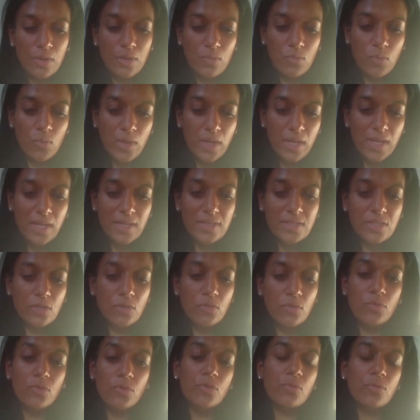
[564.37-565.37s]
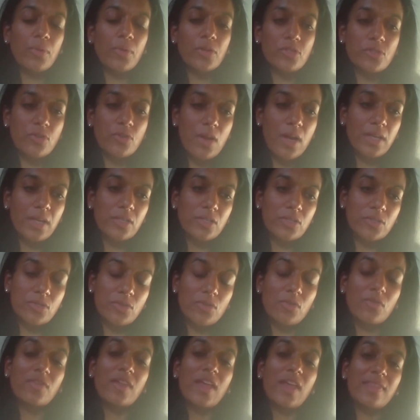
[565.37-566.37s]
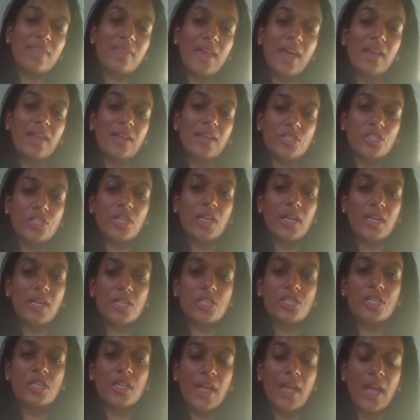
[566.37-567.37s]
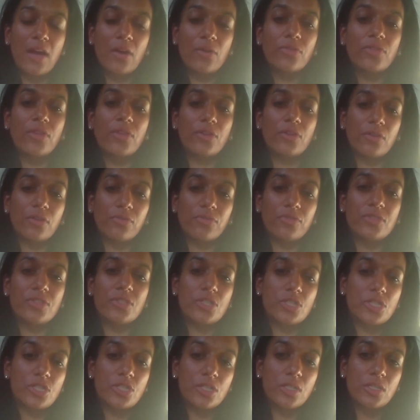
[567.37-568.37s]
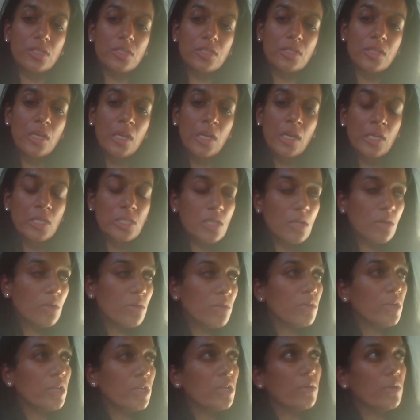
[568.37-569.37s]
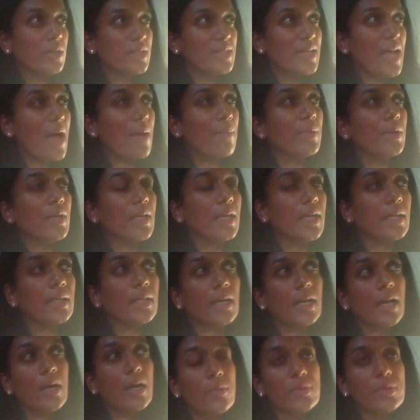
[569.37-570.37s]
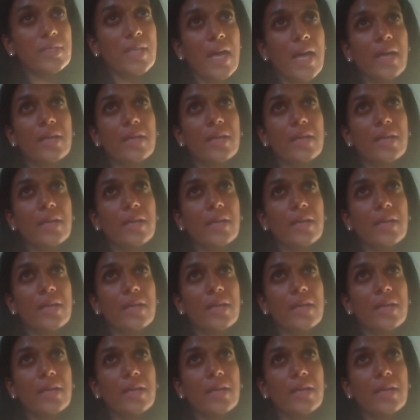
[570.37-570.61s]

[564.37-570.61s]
we as a group are trying to sort of get that education out there to physicians. So, it's happening. Like, I